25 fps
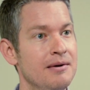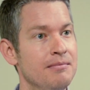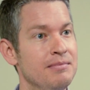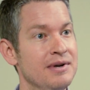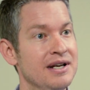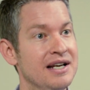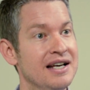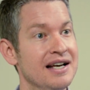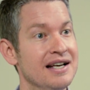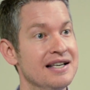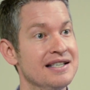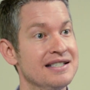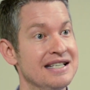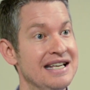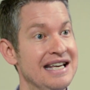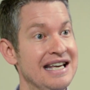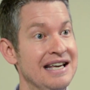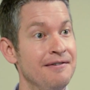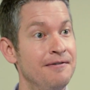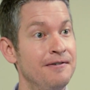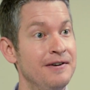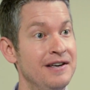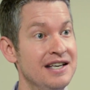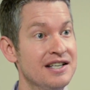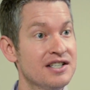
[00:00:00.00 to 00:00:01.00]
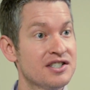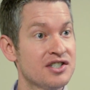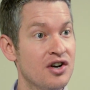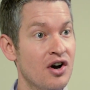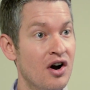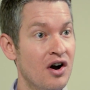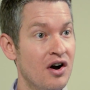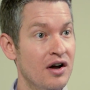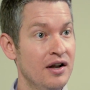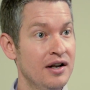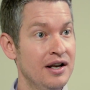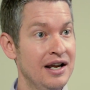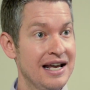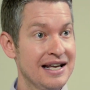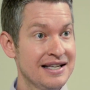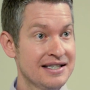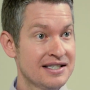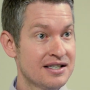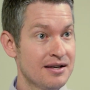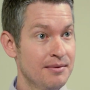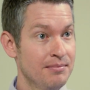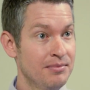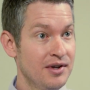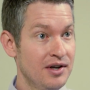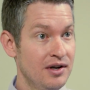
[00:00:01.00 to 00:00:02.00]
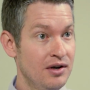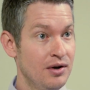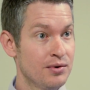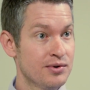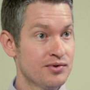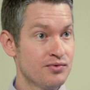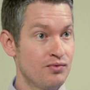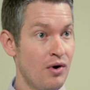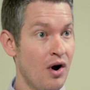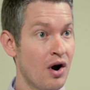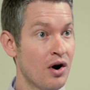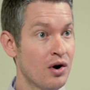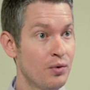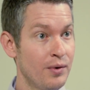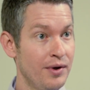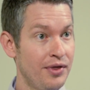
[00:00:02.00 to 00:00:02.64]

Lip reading: Because if he's gone and something goes wrong